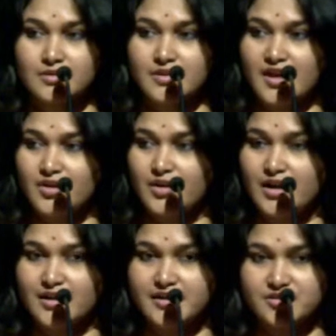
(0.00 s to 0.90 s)

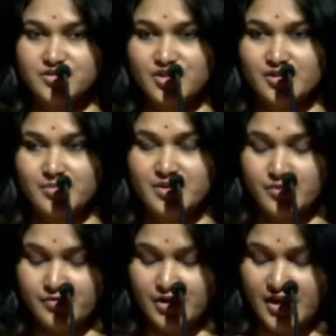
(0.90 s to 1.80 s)
Now, ladies and
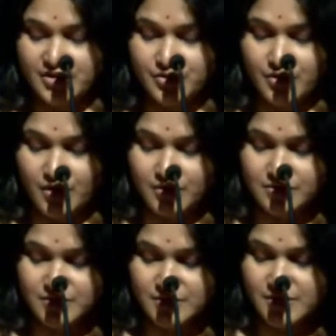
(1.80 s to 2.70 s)
gentlemen, we would like to call
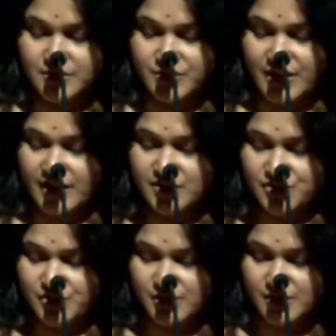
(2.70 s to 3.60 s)
on the stage
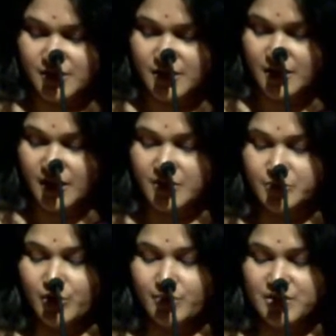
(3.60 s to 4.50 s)

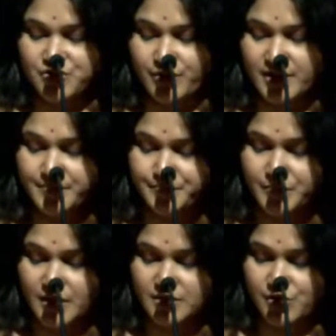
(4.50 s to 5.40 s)
Anmol Mishra,
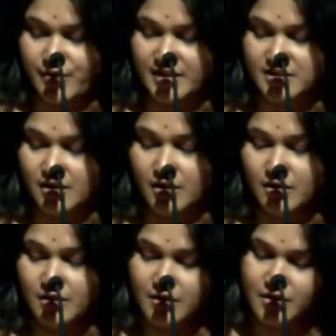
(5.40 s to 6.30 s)
Director
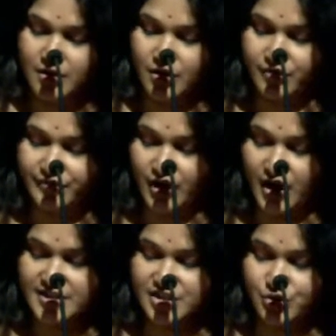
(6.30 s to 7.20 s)
of
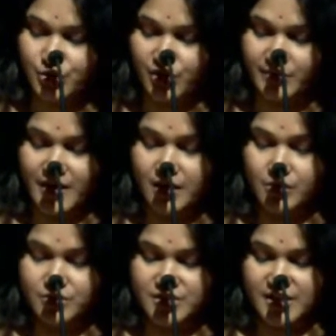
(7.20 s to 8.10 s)
Guwahati to
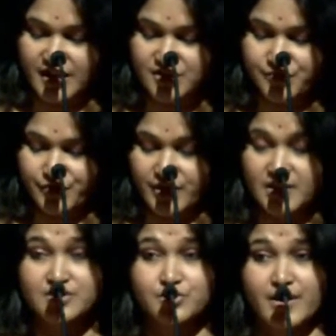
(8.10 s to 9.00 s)
Kohima, on stage for an
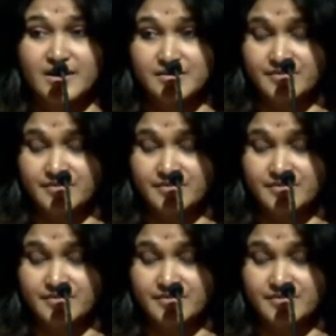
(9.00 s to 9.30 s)
interactive